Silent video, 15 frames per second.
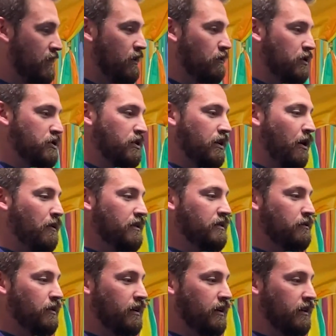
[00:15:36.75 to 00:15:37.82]
what you're going to
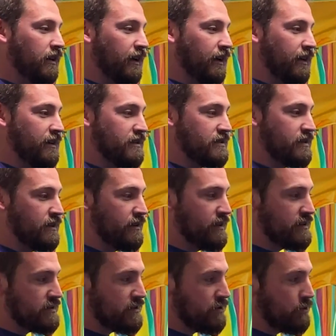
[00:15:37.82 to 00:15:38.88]
want to click is
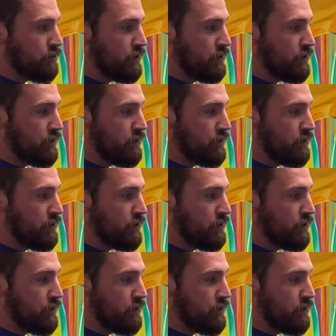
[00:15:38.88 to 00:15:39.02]
this little